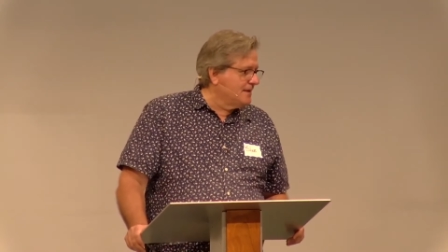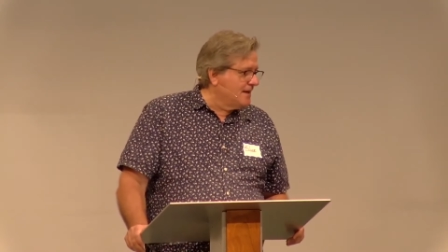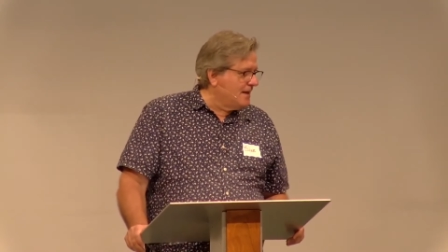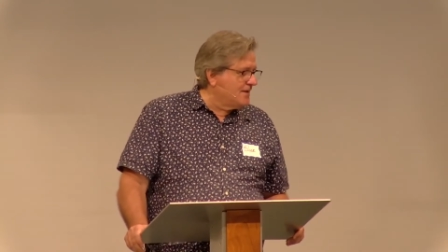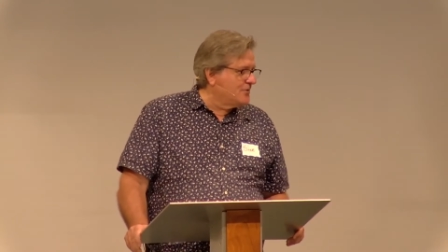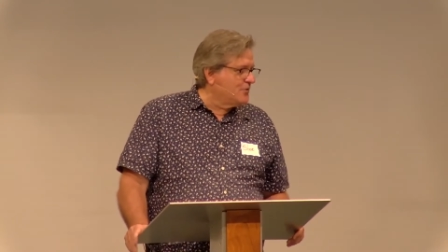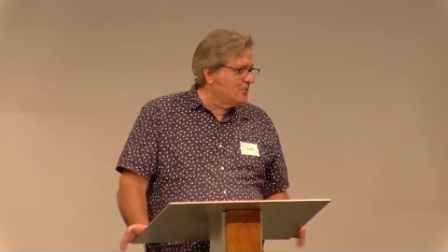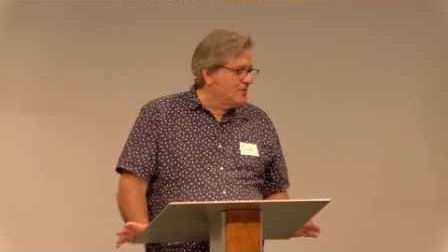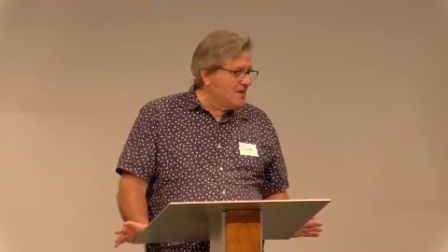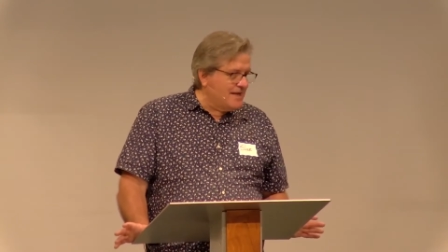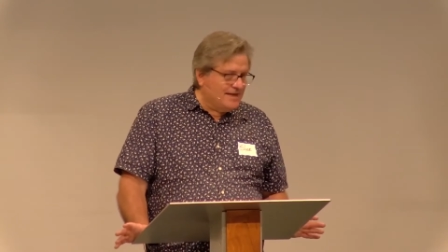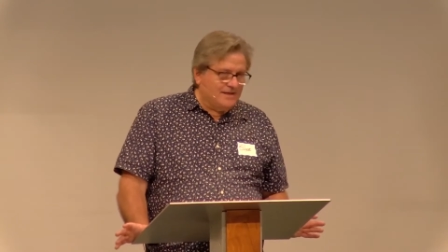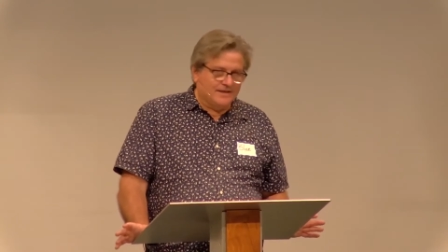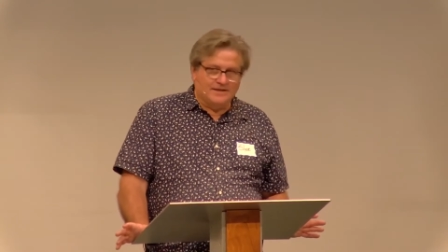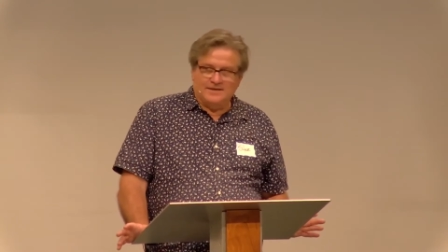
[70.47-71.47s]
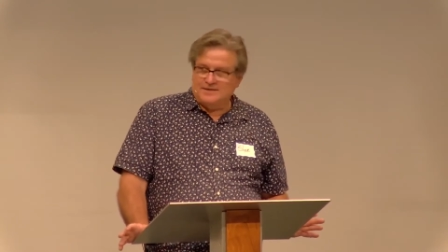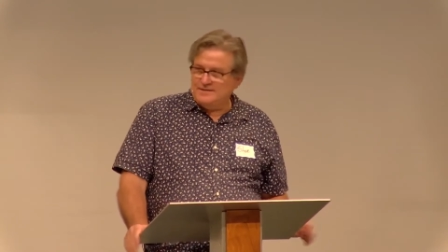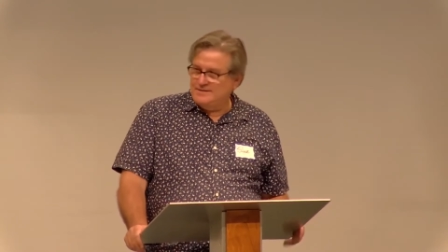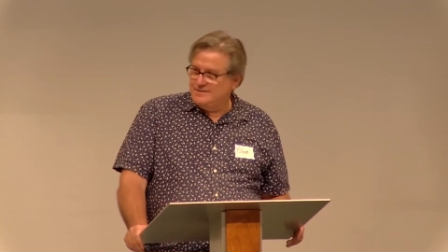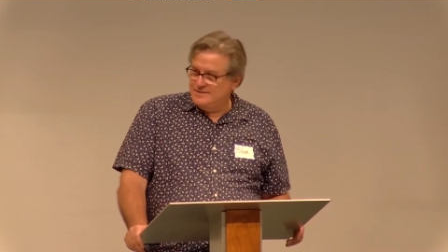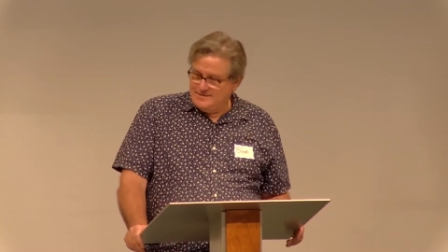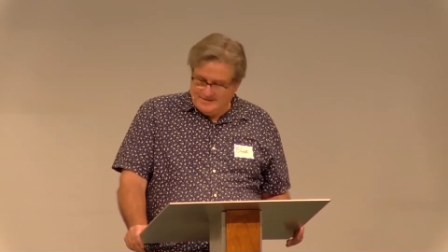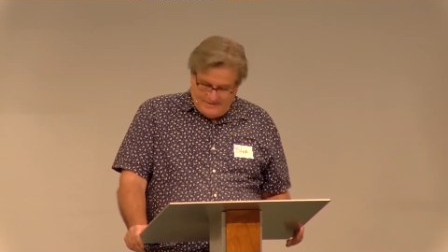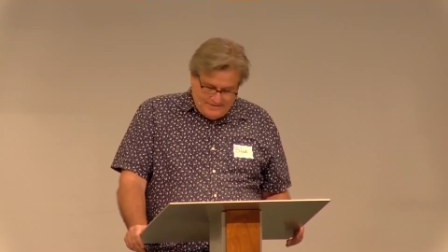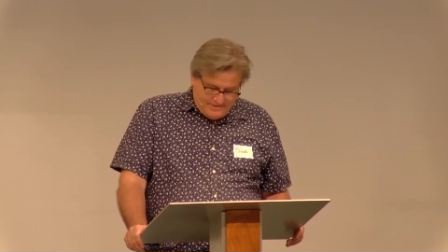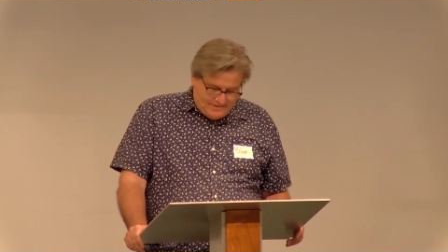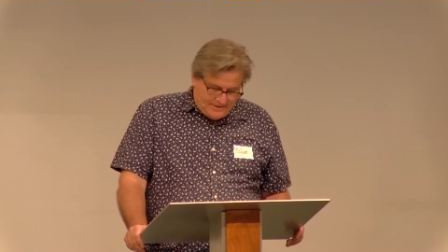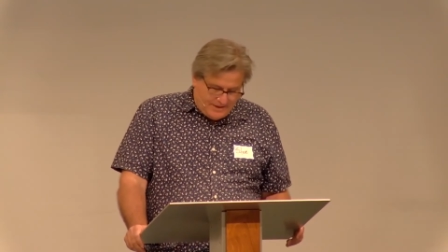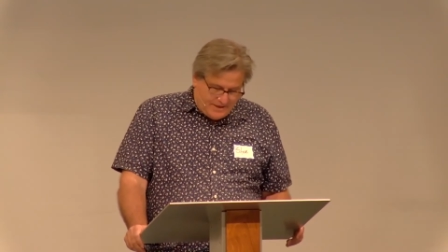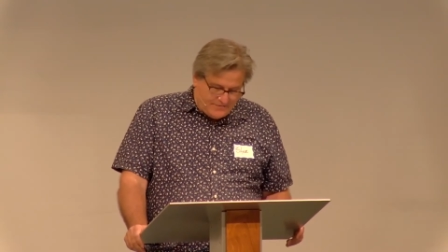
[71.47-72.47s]
God created
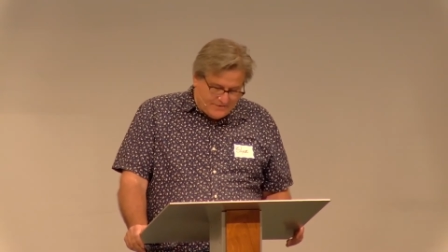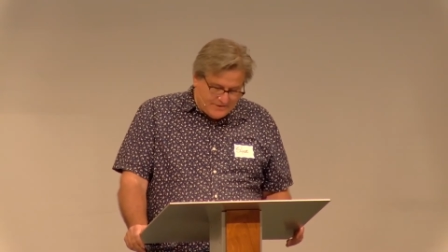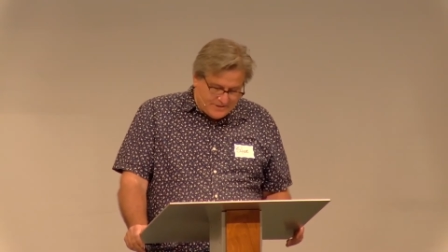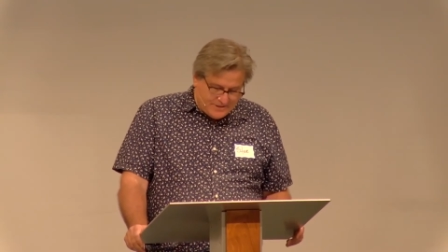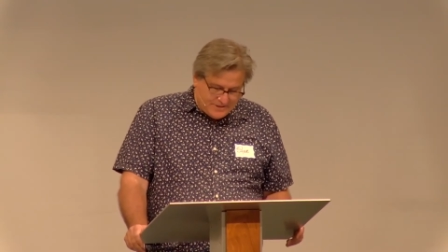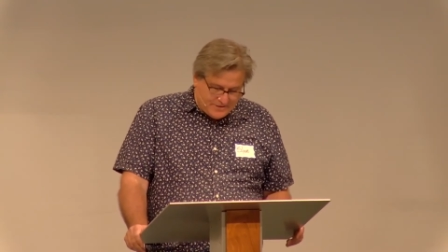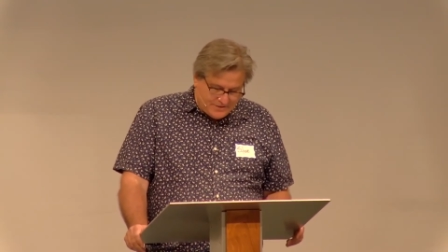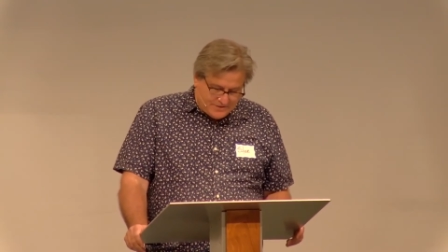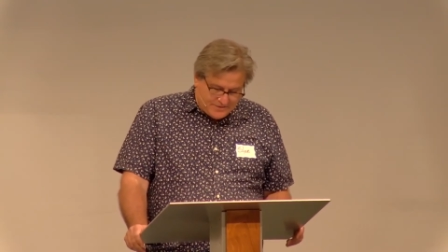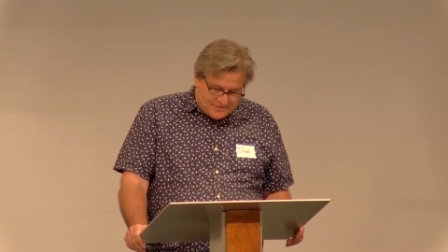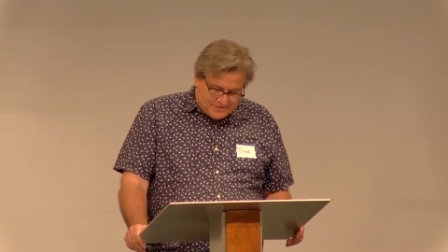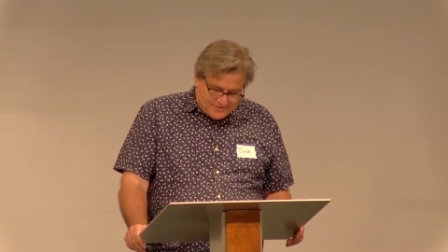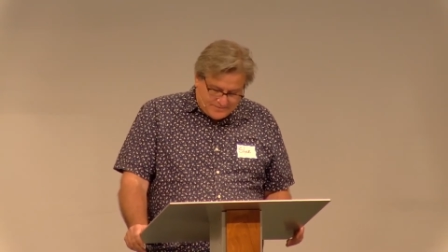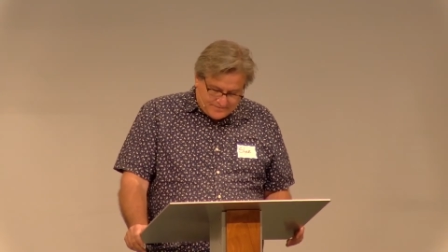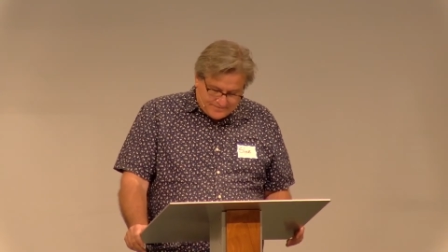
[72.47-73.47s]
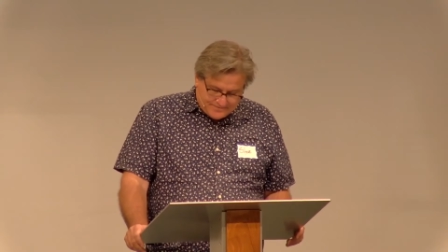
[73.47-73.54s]
the heavens and the earth.